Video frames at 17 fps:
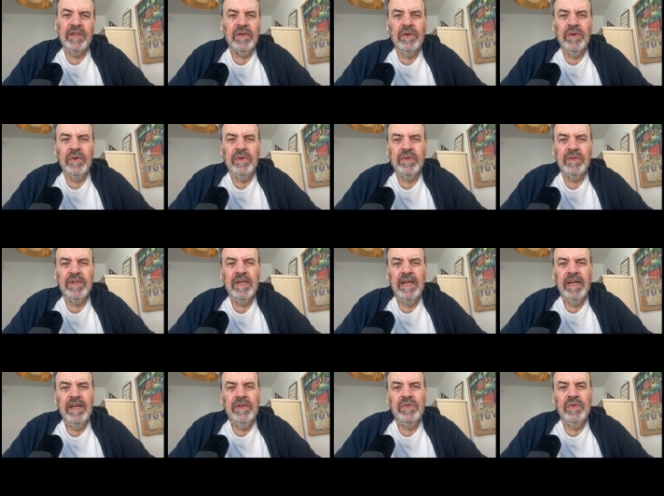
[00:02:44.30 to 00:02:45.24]
code
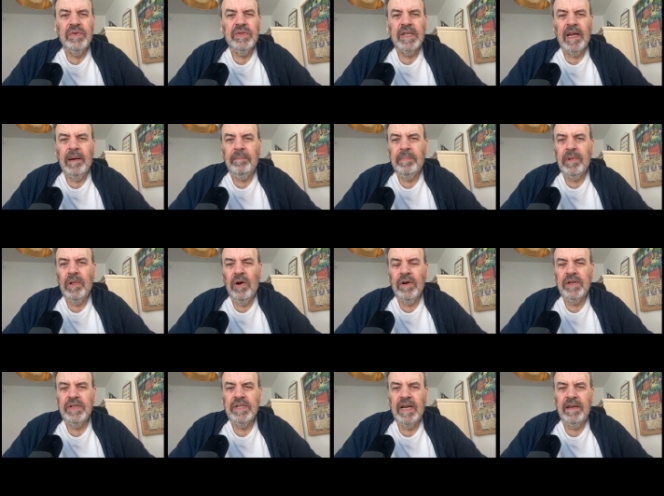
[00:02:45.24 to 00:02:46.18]
using a
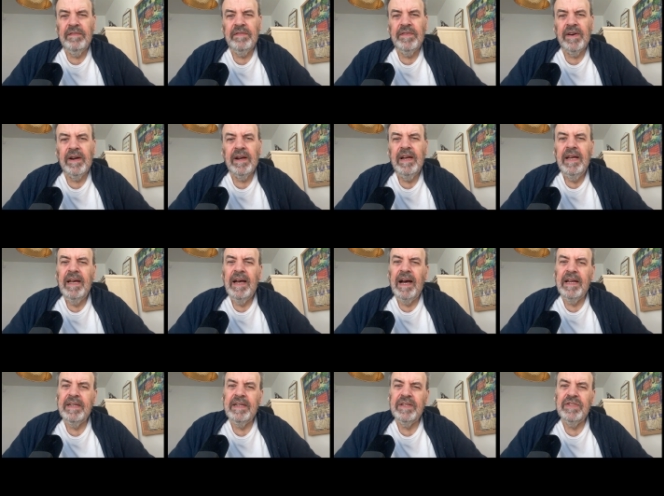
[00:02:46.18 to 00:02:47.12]
block cipher
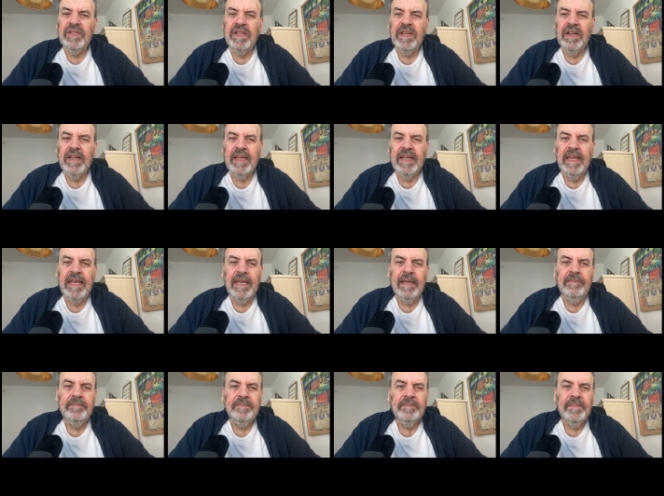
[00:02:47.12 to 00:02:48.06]
and a secret
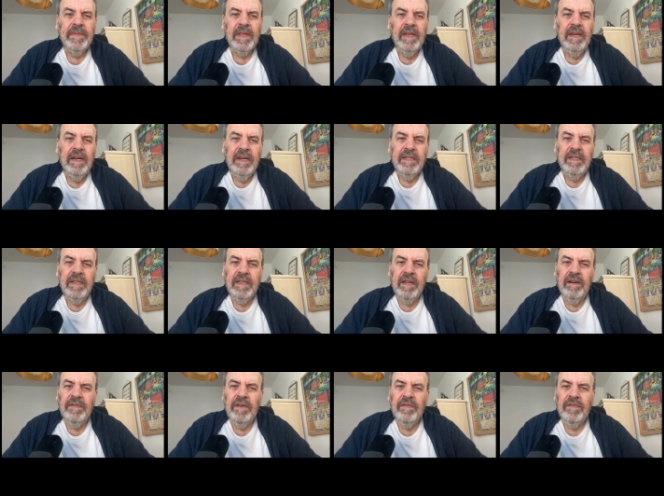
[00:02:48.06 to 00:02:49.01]
key. They
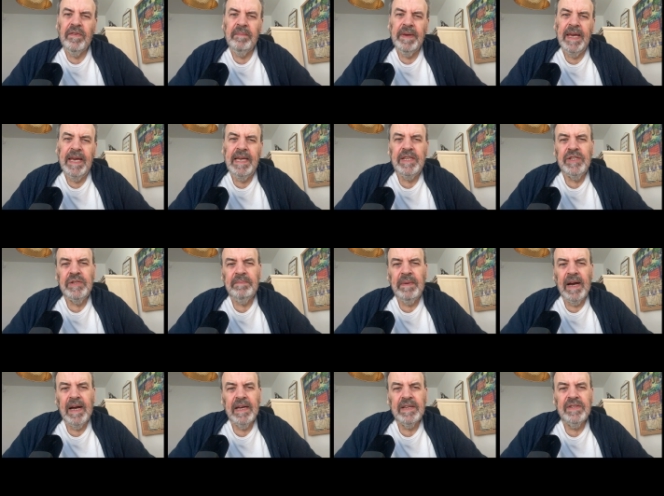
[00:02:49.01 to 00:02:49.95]
differ from
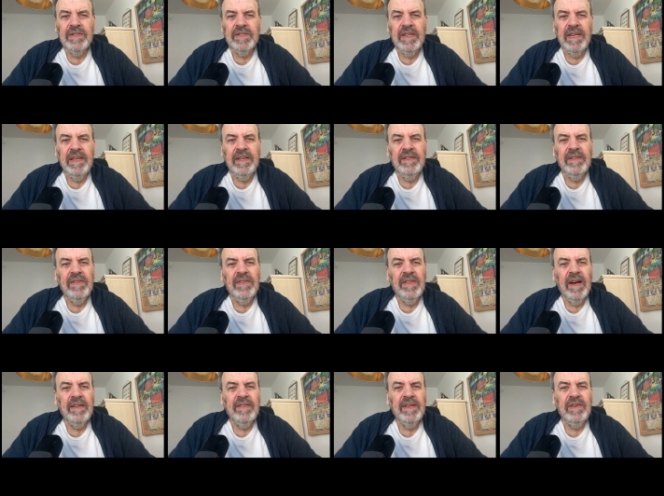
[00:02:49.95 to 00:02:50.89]
HMACs in
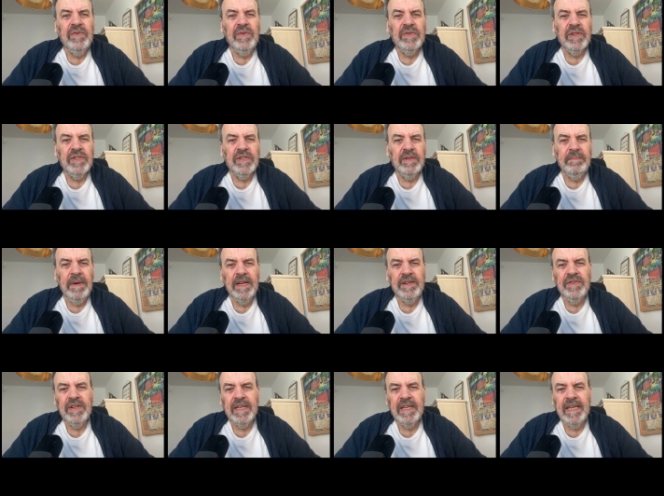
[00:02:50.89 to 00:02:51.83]
that they use a
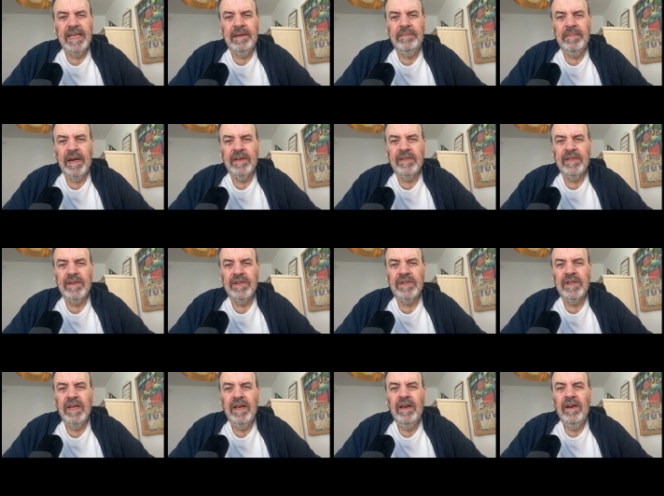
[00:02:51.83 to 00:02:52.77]
symmetric key
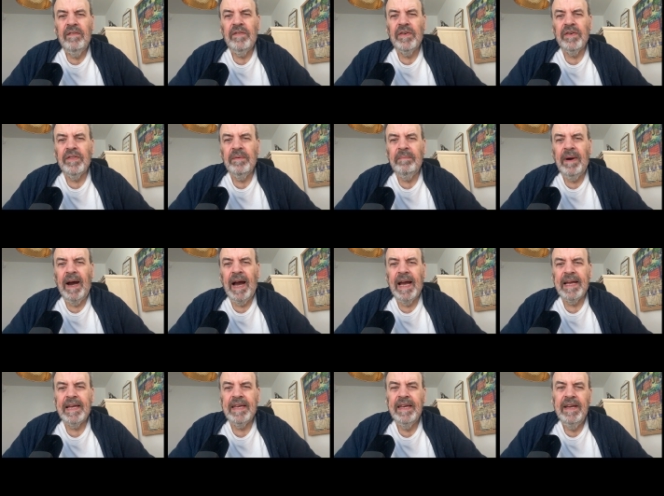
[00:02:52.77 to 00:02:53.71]
method for the
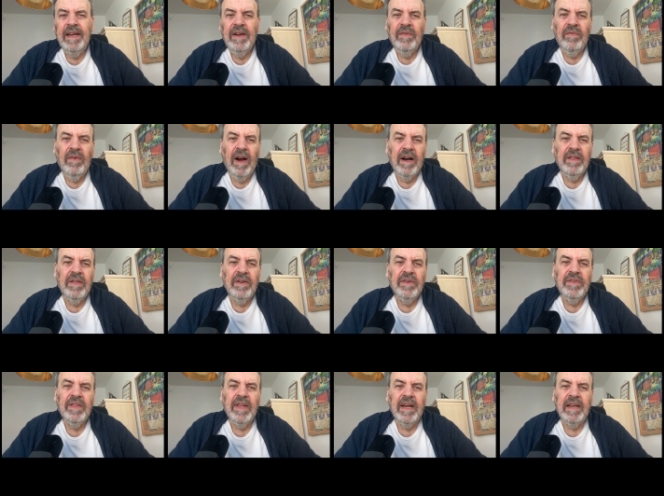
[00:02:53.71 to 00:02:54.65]
MAC rather
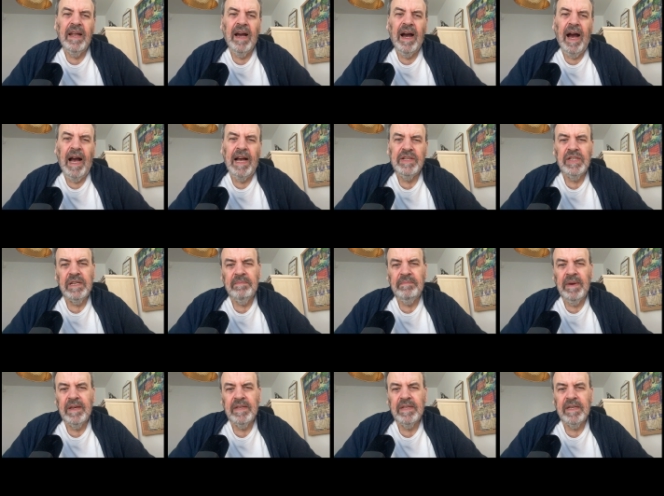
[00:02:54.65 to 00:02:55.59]
than a hashing
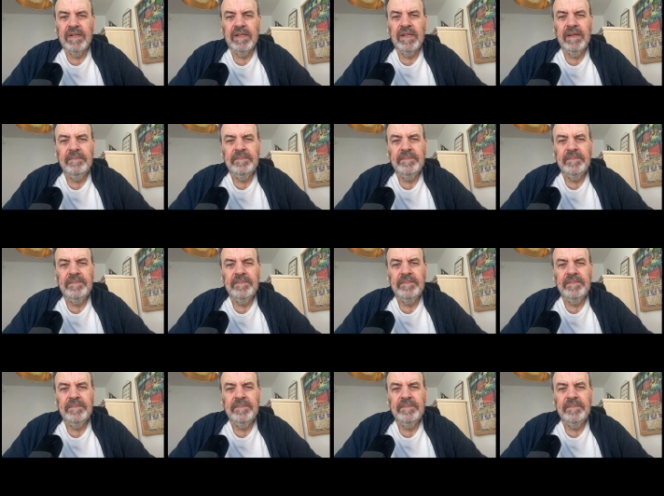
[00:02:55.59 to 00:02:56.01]
method.